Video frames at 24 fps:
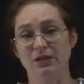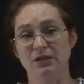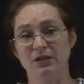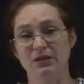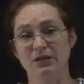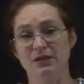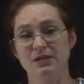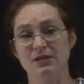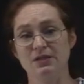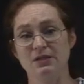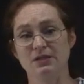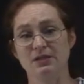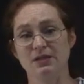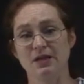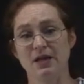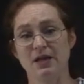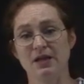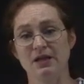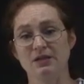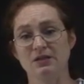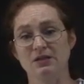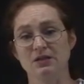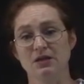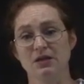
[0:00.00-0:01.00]
in this
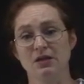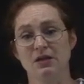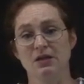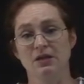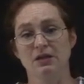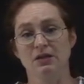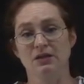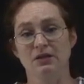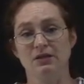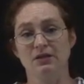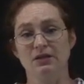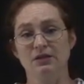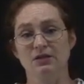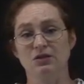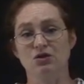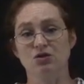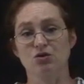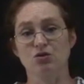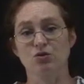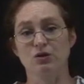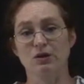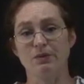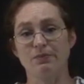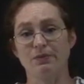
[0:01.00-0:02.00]
case, this
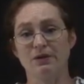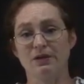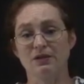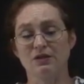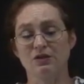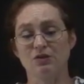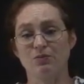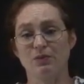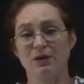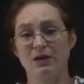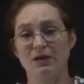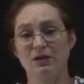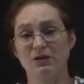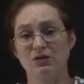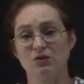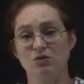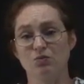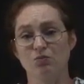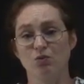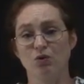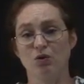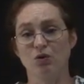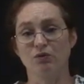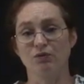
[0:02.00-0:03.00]
strip expands
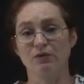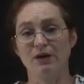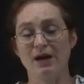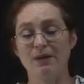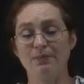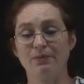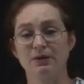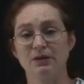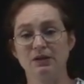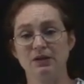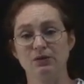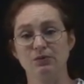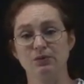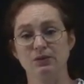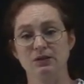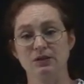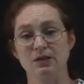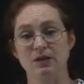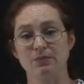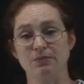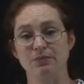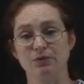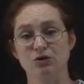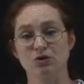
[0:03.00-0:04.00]
more rapidly with
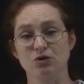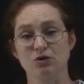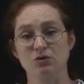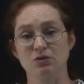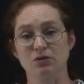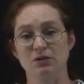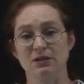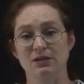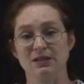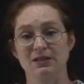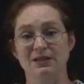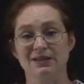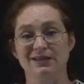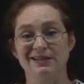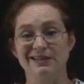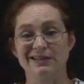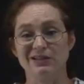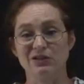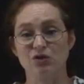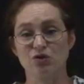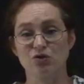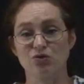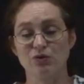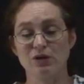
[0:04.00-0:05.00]
temperature than this
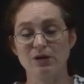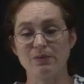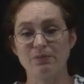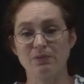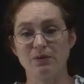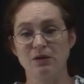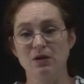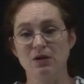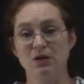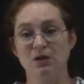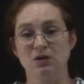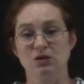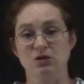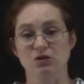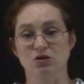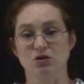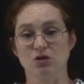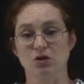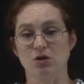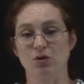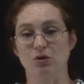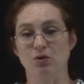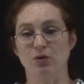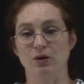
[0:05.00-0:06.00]
strip.
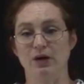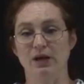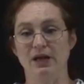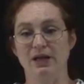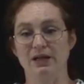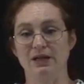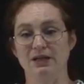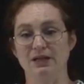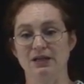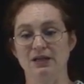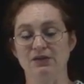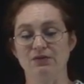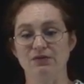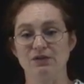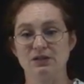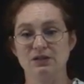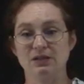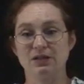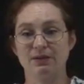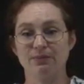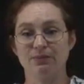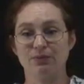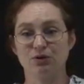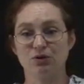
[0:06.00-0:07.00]
So at a given
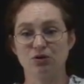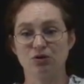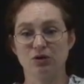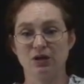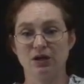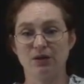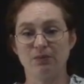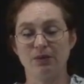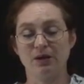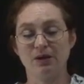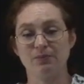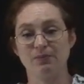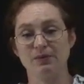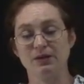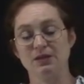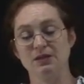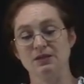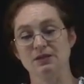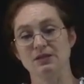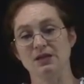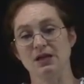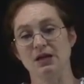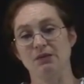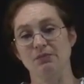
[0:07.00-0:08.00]
temperature, they might be the
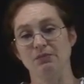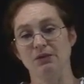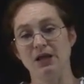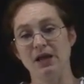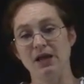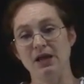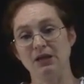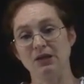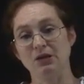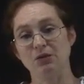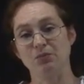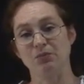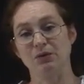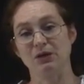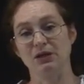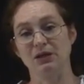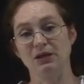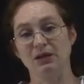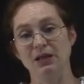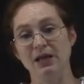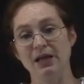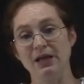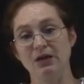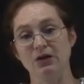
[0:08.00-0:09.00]
same length, but
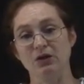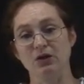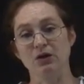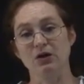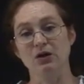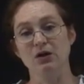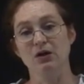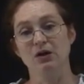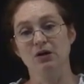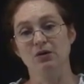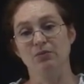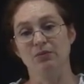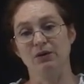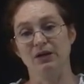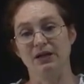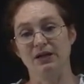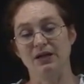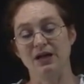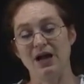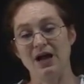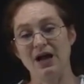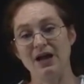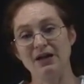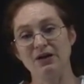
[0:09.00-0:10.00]
later, but at a
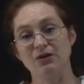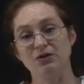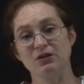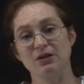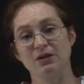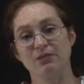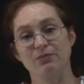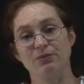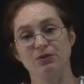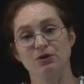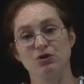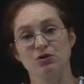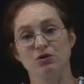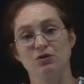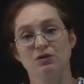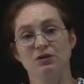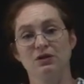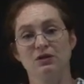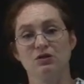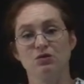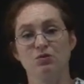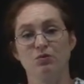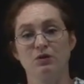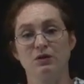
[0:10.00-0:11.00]
higher temperature,
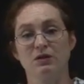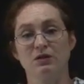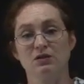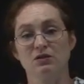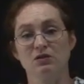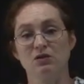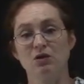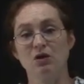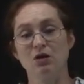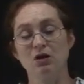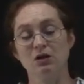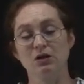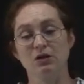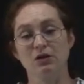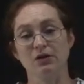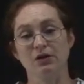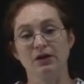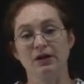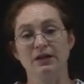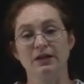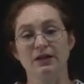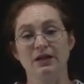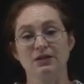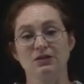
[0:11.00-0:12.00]
this one is longer,
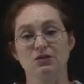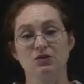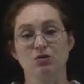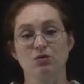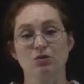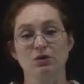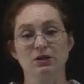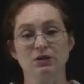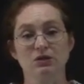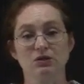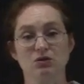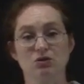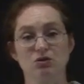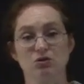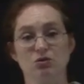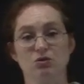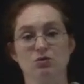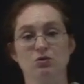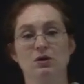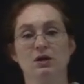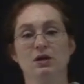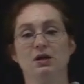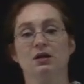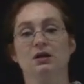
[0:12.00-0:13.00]
and that's going to
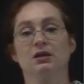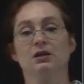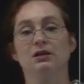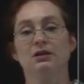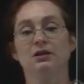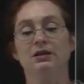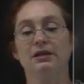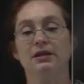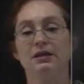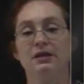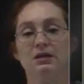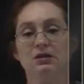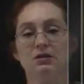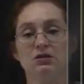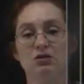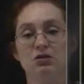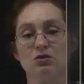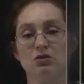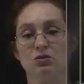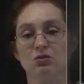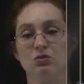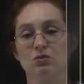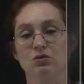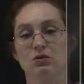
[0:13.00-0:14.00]
lead
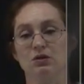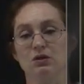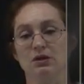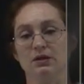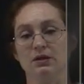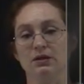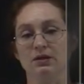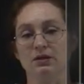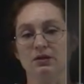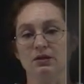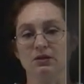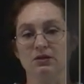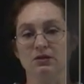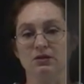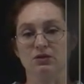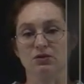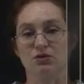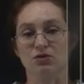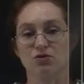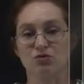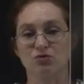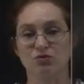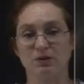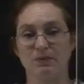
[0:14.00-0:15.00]
to the, the
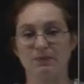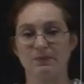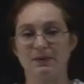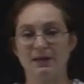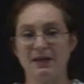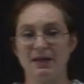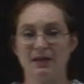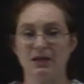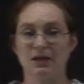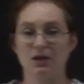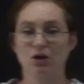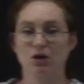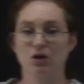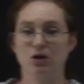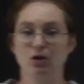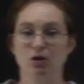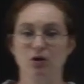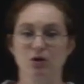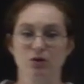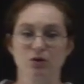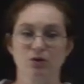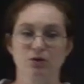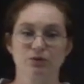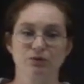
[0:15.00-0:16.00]
strip getting
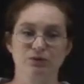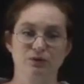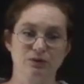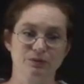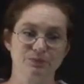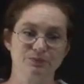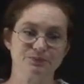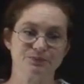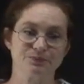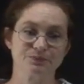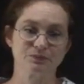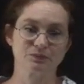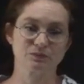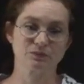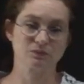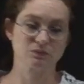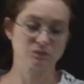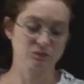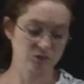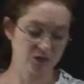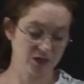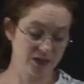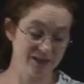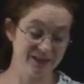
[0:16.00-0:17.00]
curved.
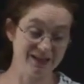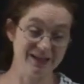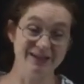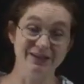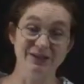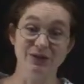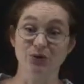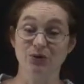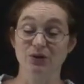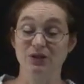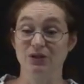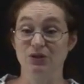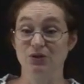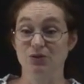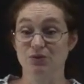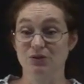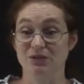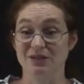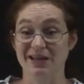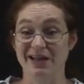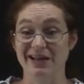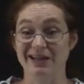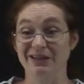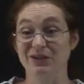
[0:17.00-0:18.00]
And then you can use
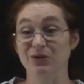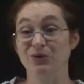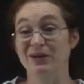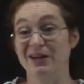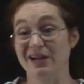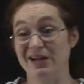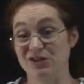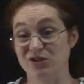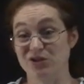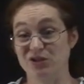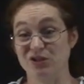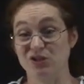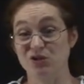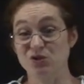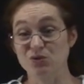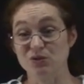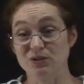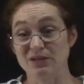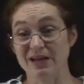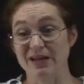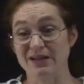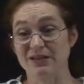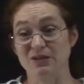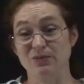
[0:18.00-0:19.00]
that, you can actually use
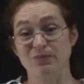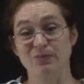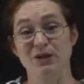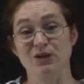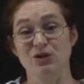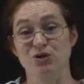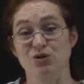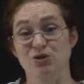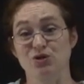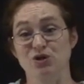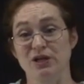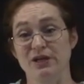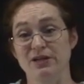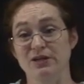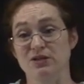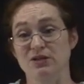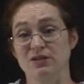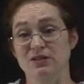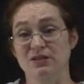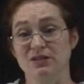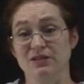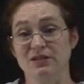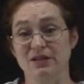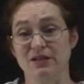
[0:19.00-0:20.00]
that to measure changes in